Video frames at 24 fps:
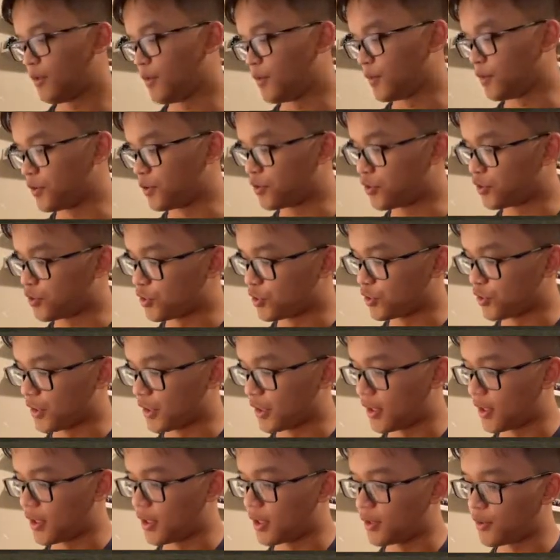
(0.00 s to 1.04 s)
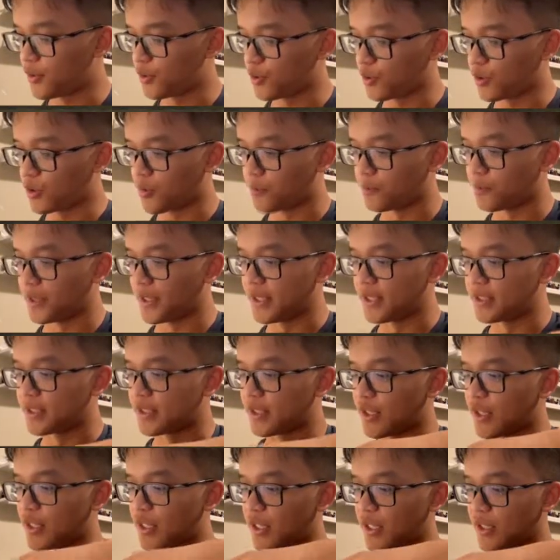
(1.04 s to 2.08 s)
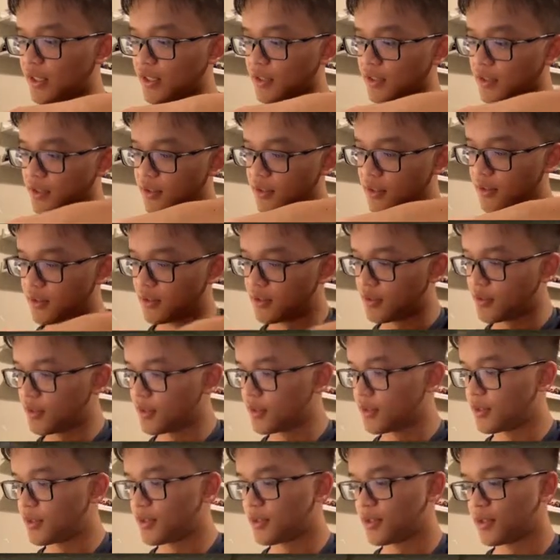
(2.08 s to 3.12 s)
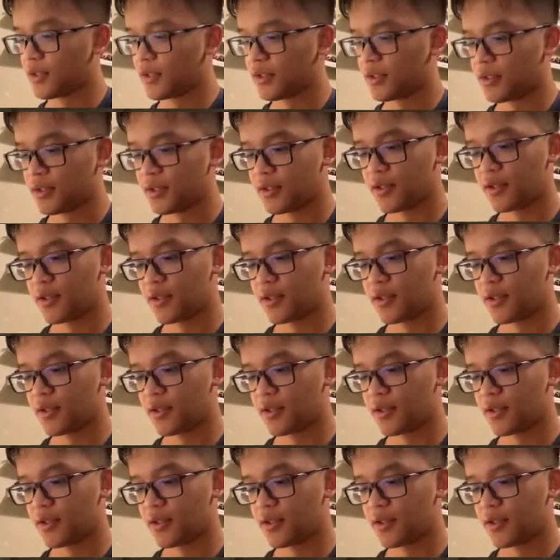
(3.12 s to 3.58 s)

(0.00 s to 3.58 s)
which, no complaints there. All